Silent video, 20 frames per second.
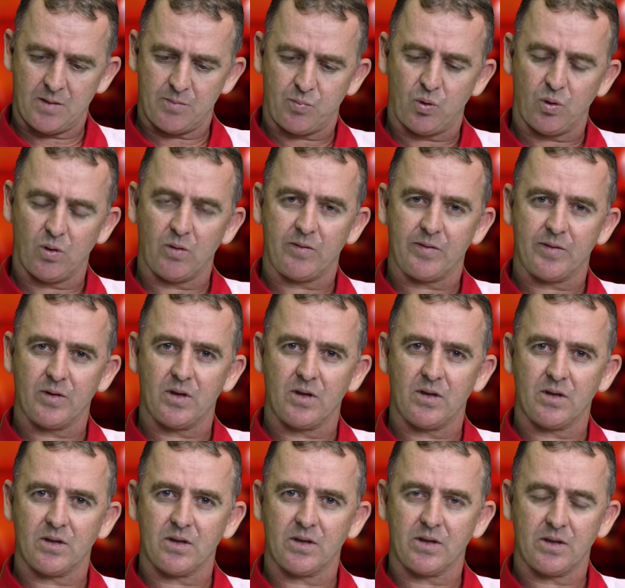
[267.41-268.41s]
pull off
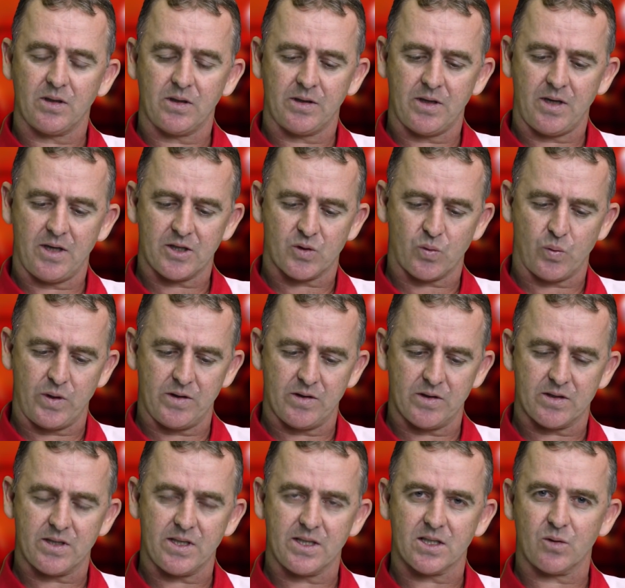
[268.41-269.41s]
a nice win
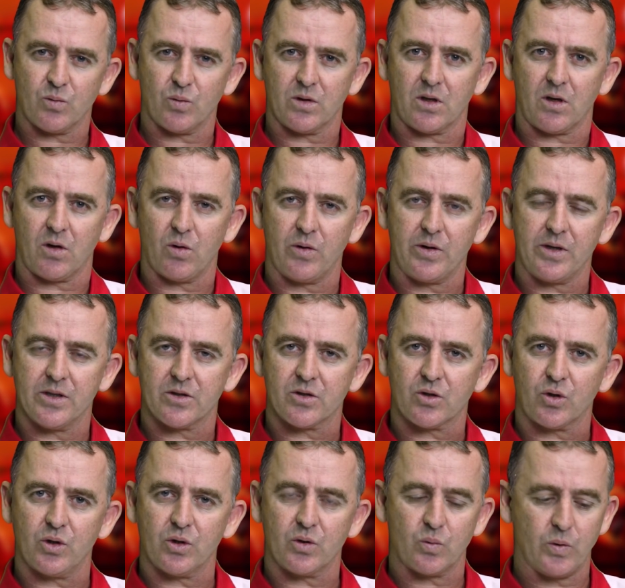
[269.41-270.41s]
this season with a Glorious
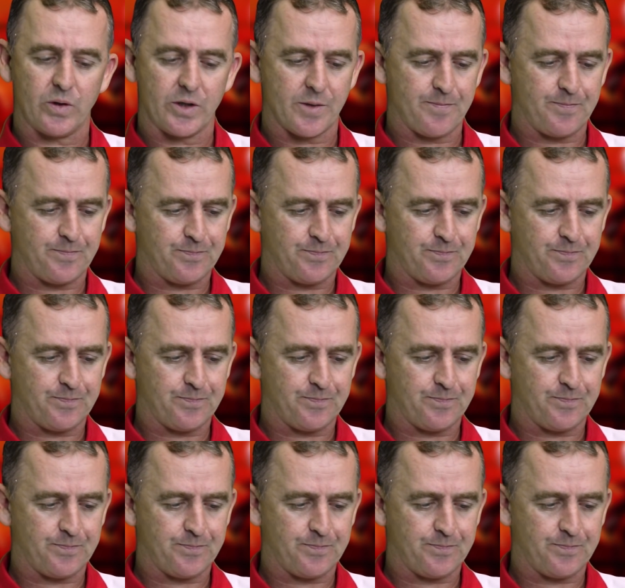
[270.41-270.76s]
Goodwood.